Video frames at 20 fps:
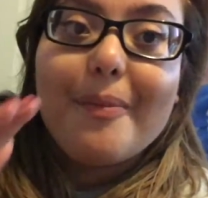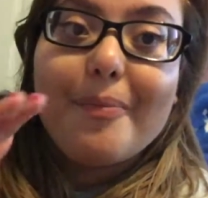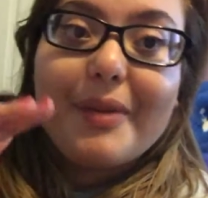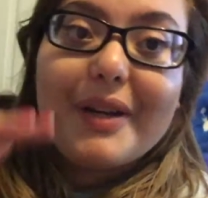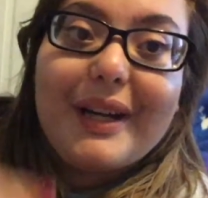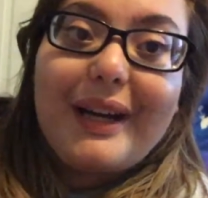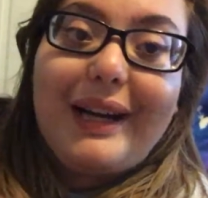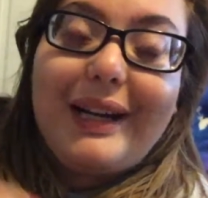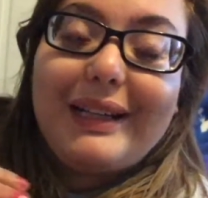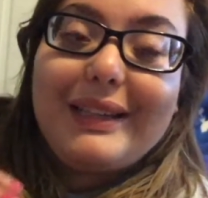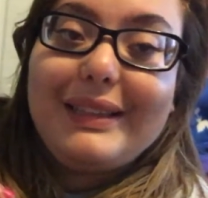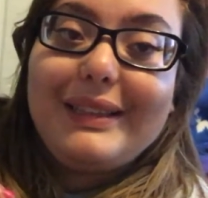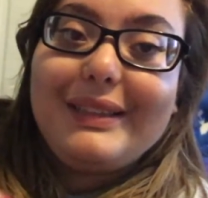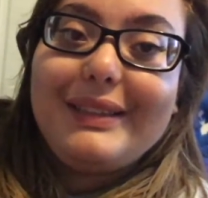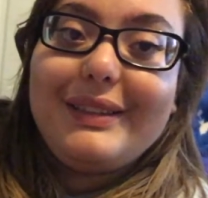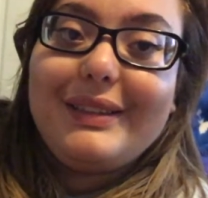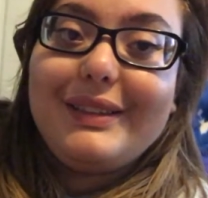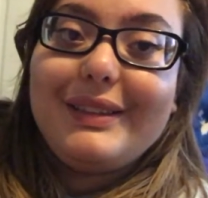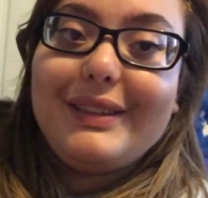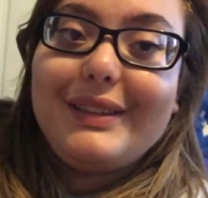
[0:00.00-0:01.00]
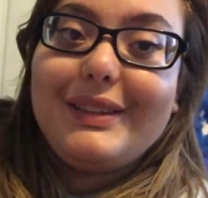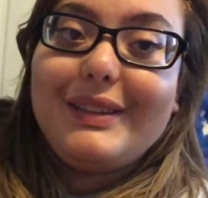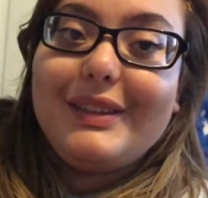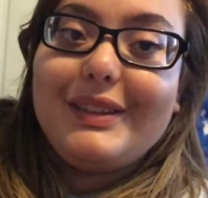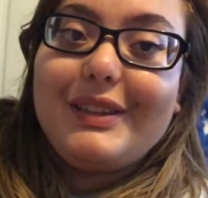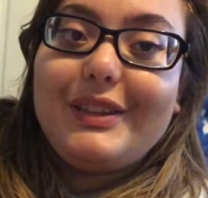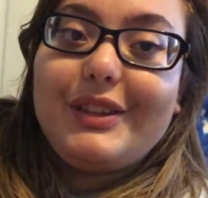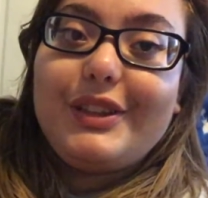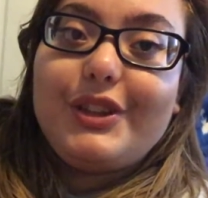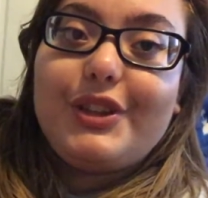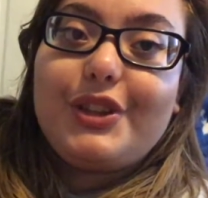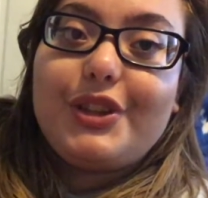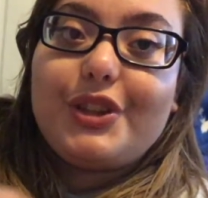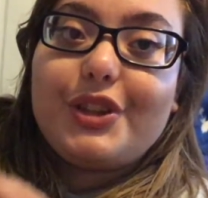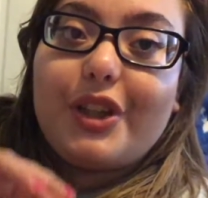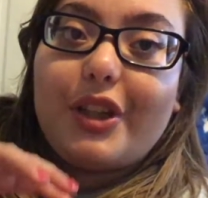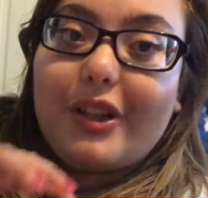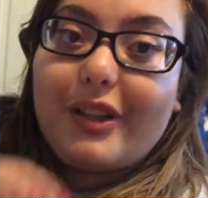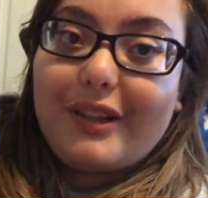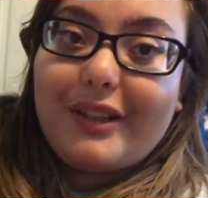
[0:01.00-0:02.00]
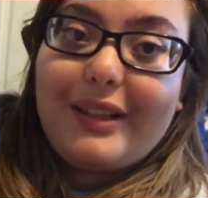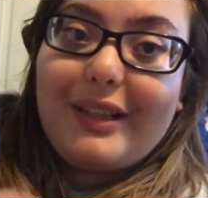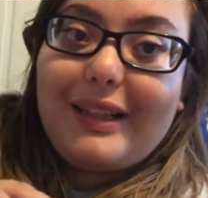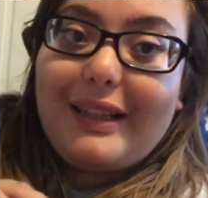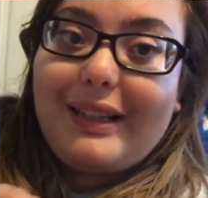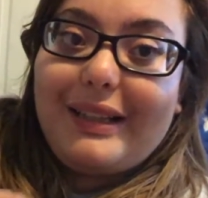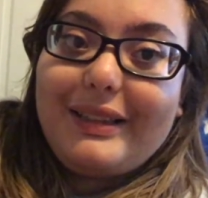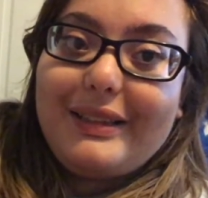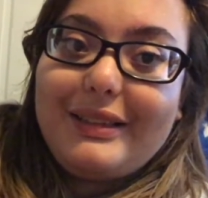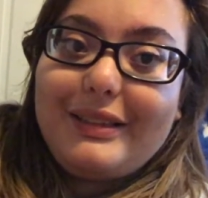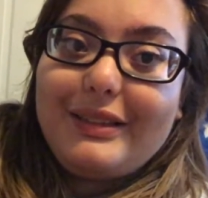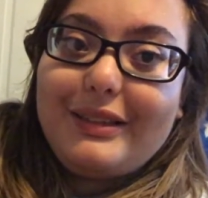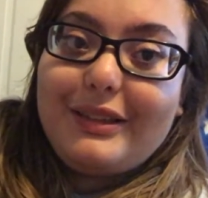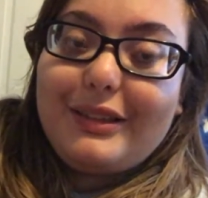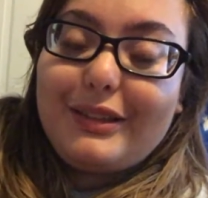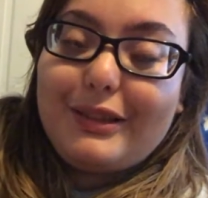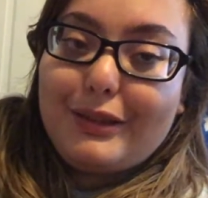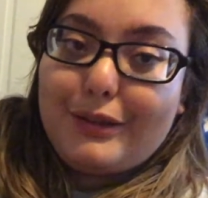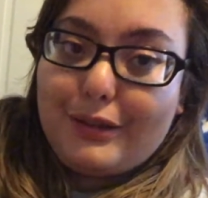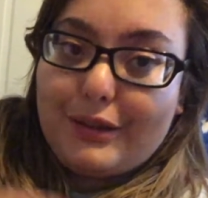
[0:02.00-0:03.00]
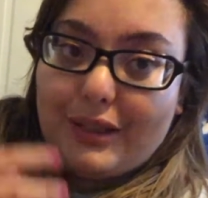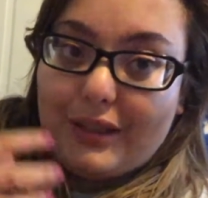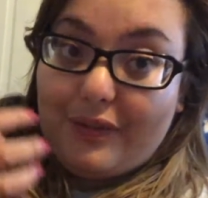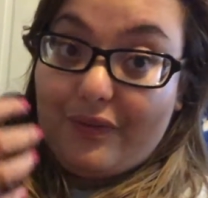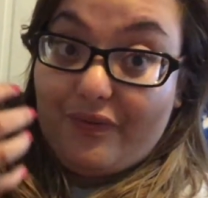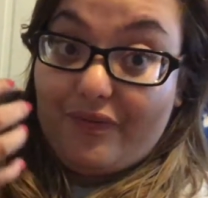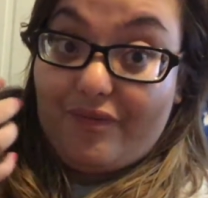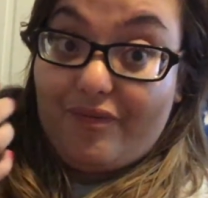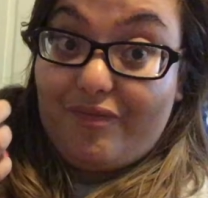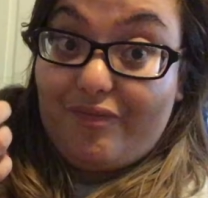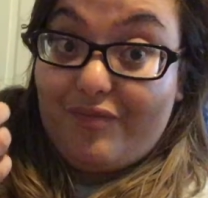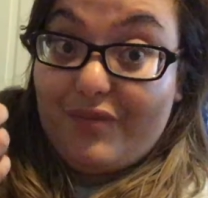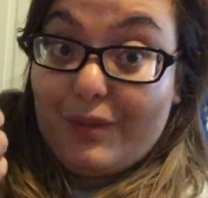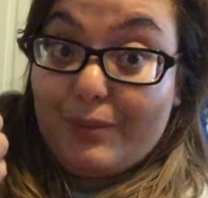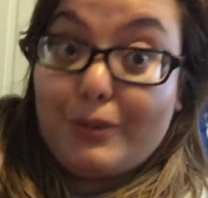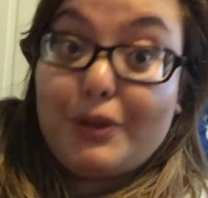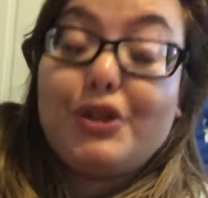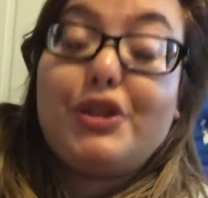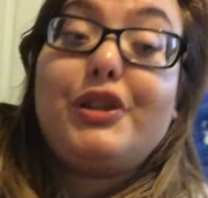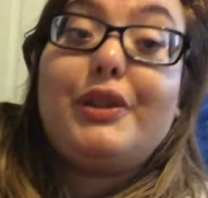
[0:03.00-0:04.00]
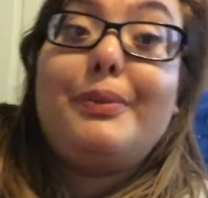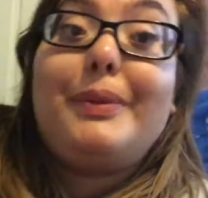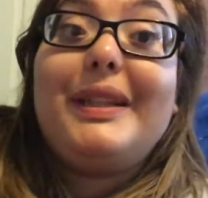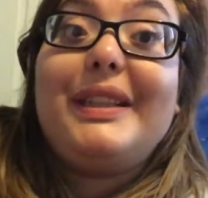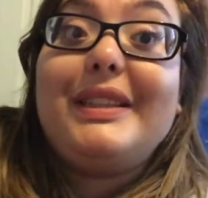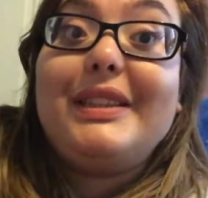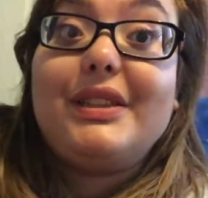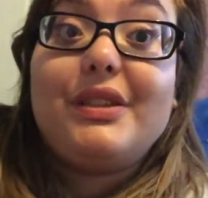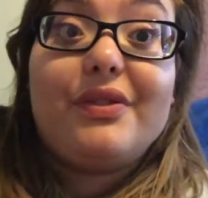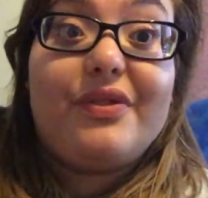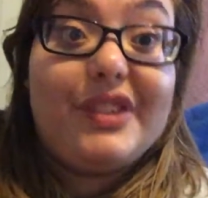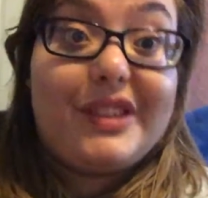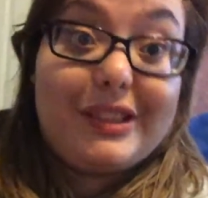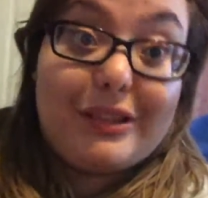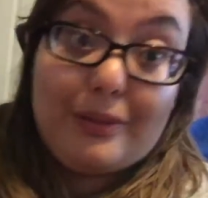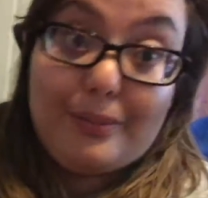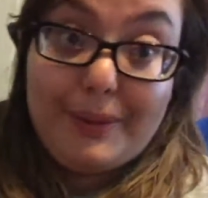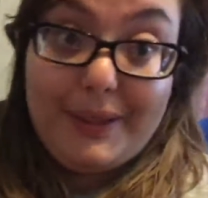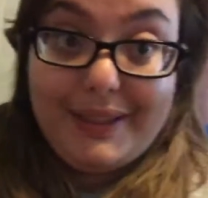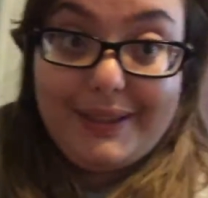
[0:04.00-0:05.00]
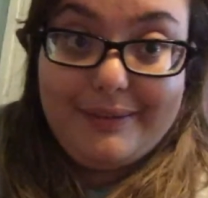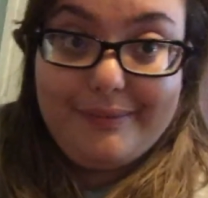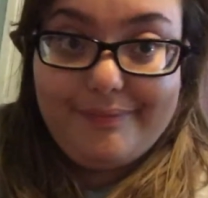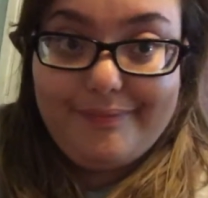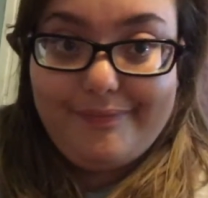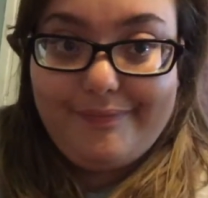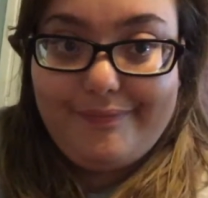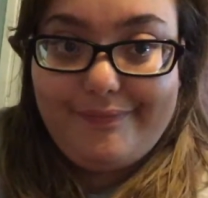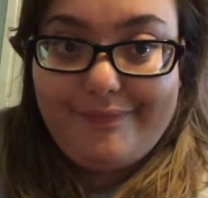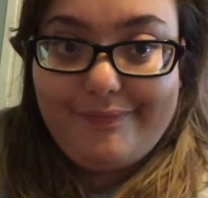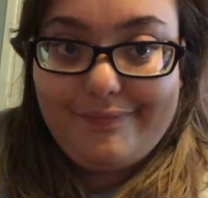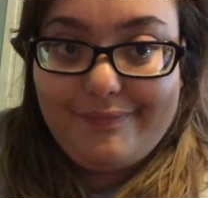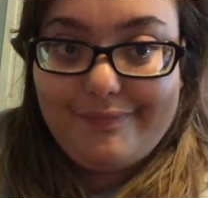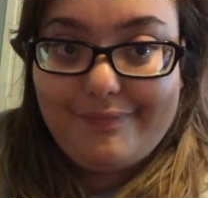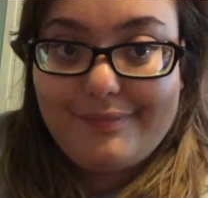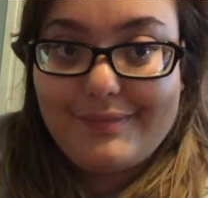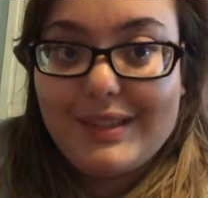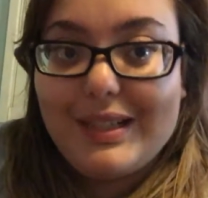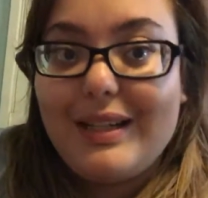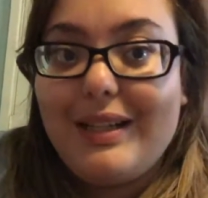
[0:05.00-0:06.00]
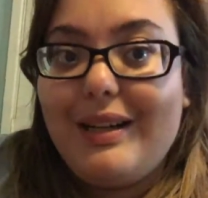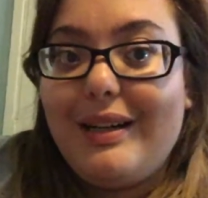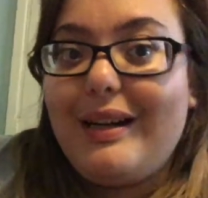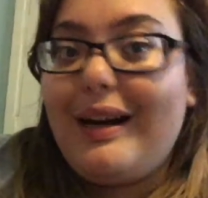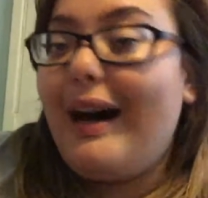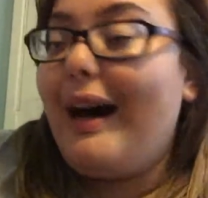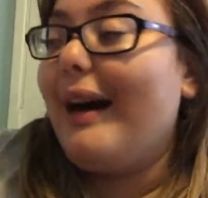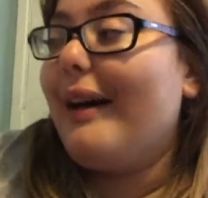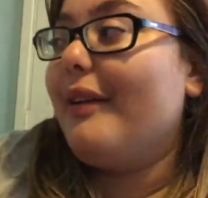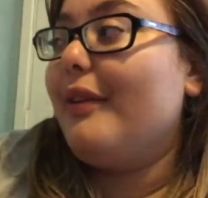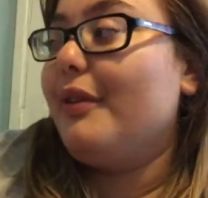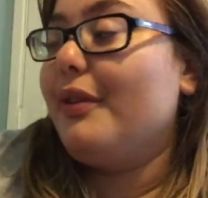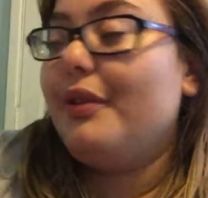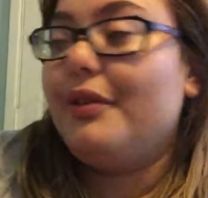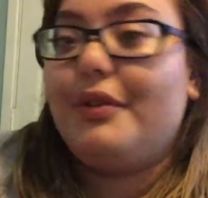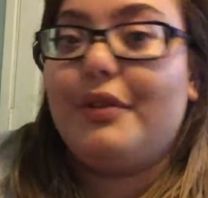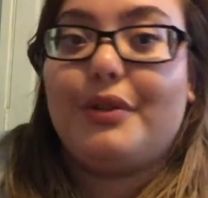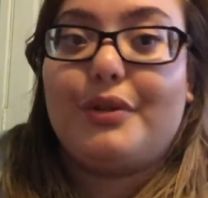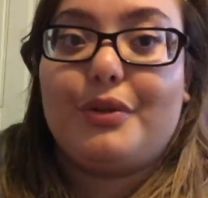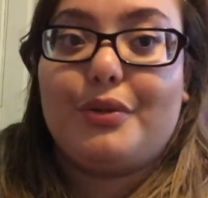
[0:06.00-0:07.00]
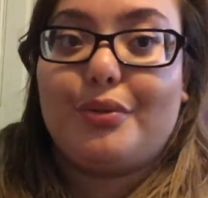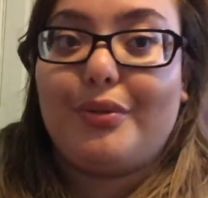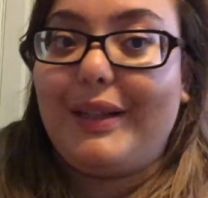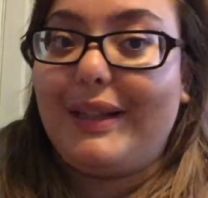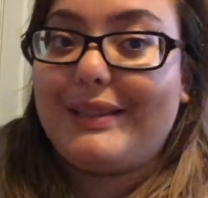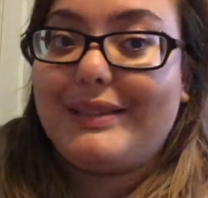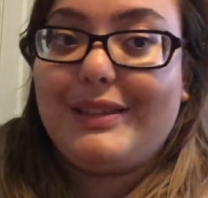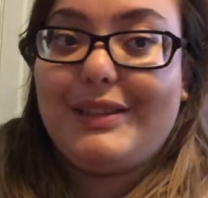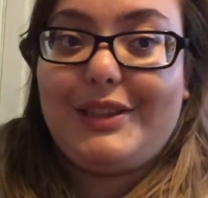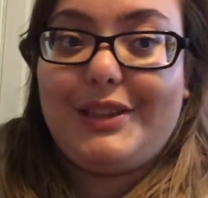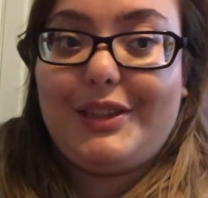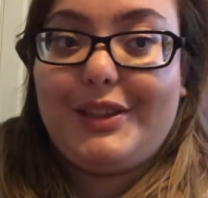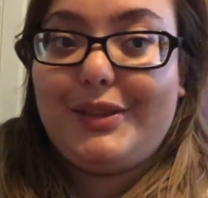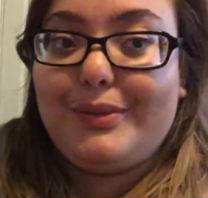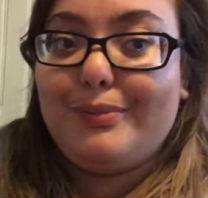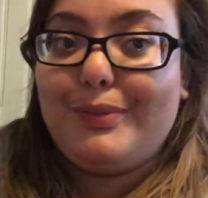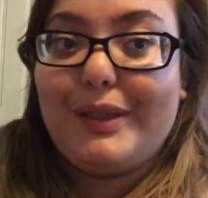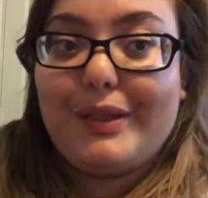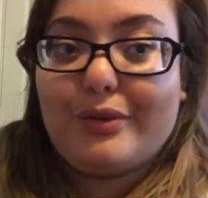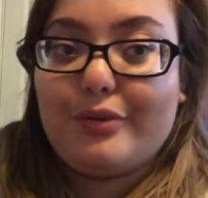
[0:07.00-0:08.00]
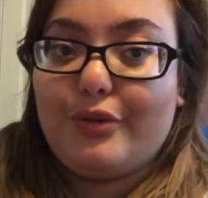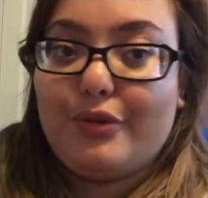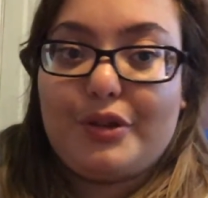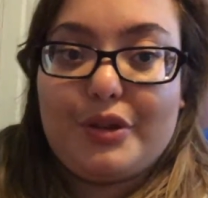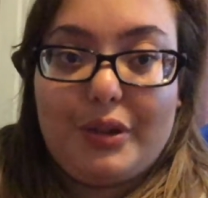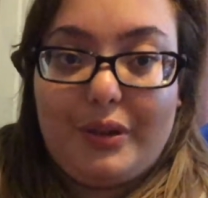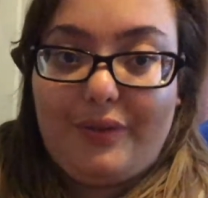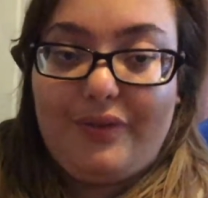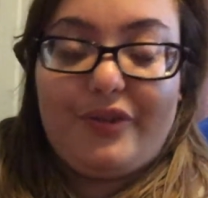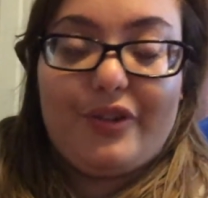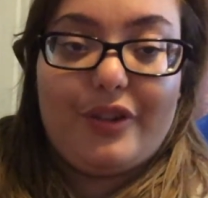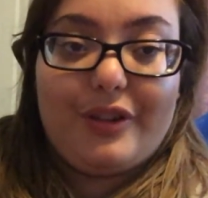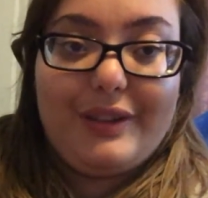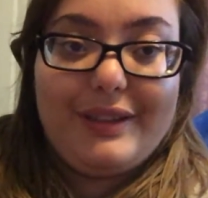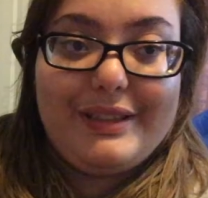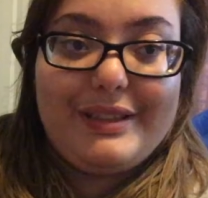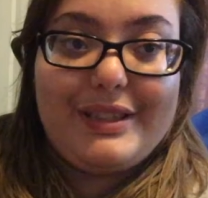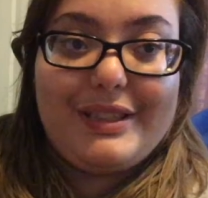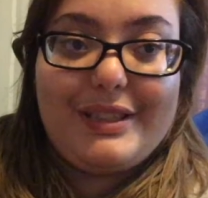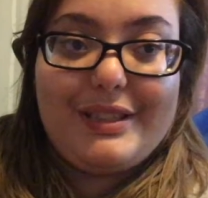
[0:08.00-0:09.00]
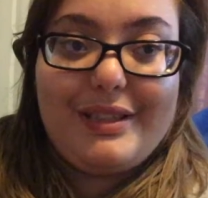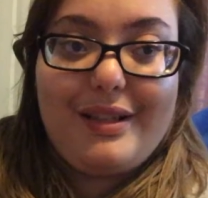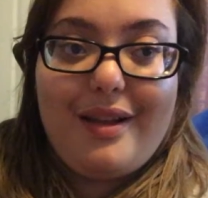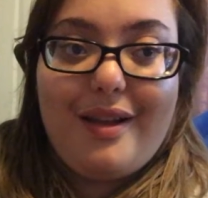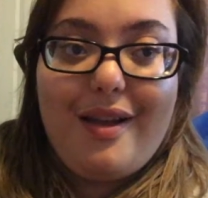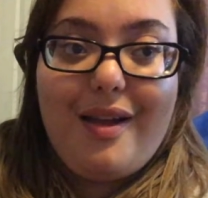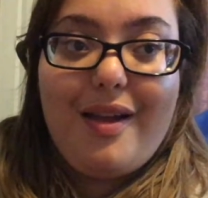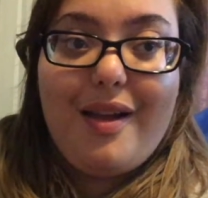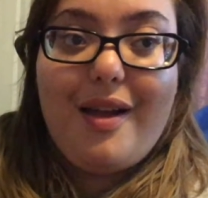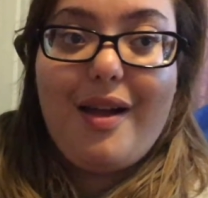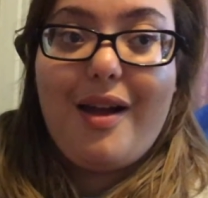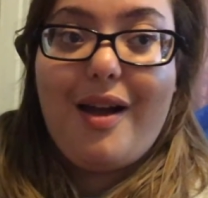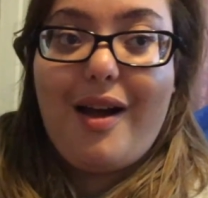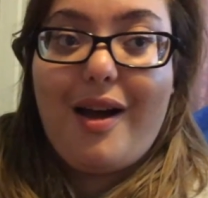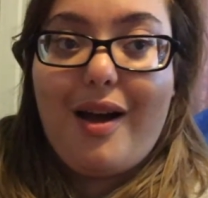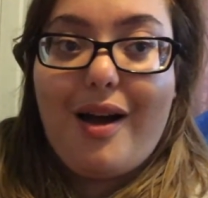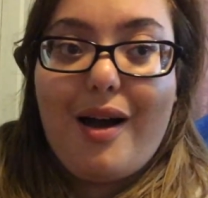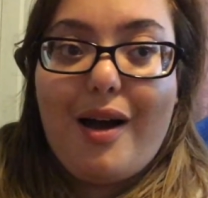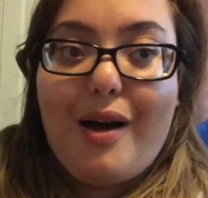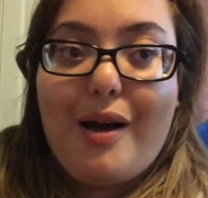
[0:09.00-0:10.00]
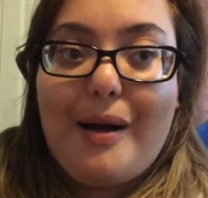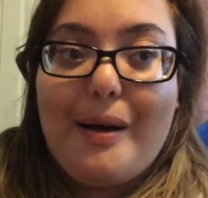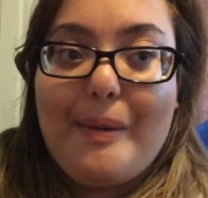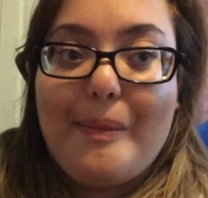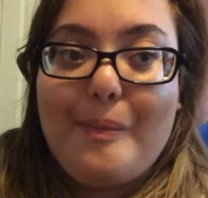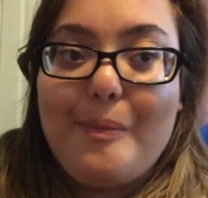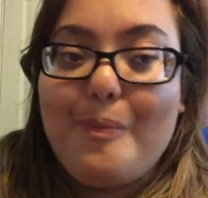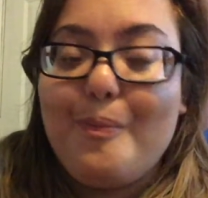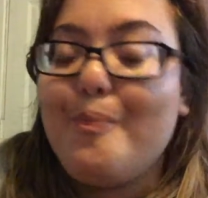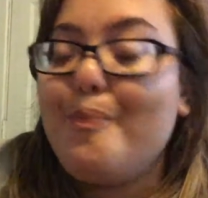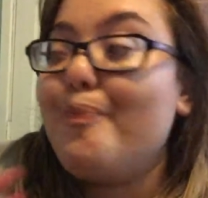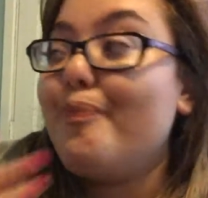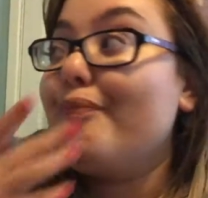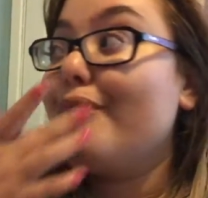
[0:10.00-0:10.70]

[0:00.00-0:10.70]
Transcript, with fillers: But I internalize like emotional pain into physical pain. I don't know the correct medical term for it. Um,